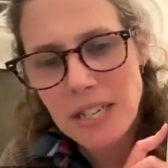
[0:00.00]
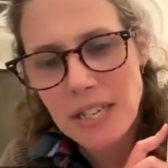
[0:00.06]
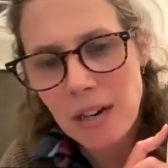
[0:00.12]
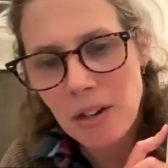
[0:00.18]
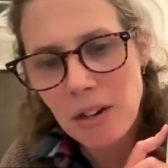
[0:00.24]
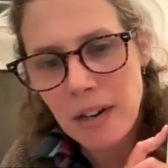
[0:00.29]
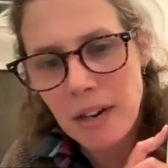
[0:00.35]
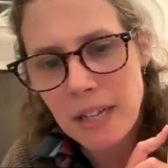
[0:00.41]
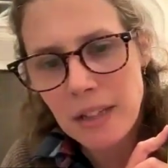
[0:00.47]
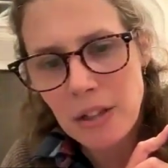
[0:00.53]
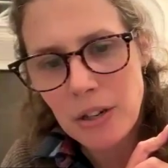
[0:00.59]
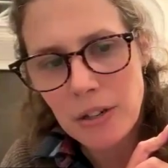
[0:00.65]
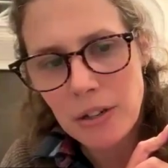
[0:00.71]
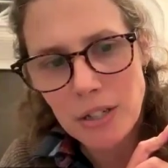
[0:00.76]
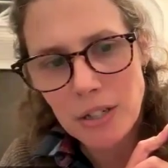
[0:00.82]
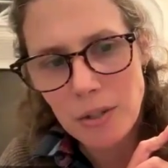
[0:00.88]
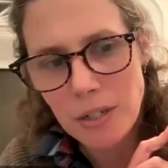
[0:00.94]
decorate
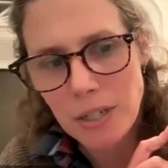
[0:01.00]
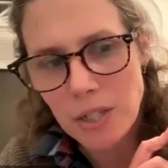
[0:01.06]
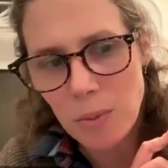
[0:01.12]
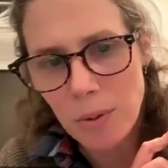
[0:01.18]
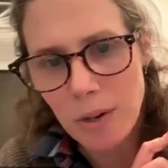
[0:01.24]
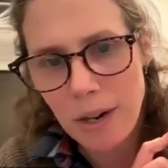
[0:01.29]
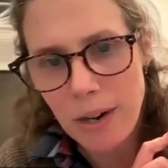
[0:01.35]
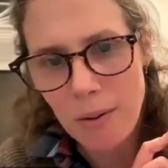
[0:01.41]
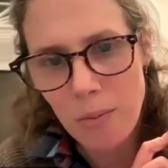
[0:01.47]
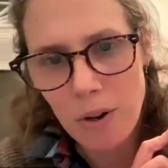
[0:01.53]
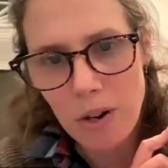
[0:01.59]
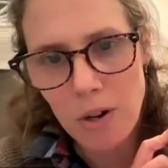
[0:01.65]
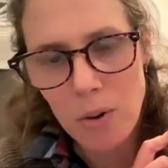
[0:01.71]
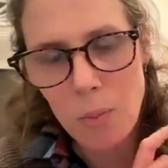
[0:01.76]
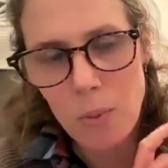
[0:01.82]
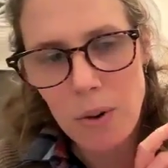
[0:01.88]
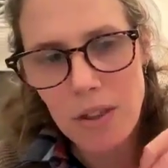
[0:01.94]
the nurseries where I
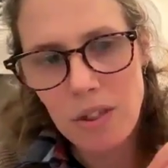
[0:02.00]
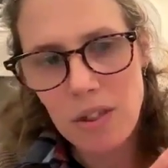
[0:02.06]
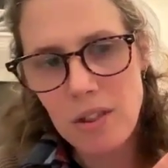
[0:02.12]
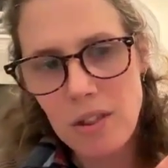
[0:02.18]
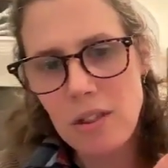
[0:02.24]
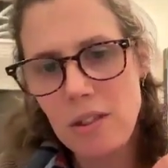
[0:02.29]
work with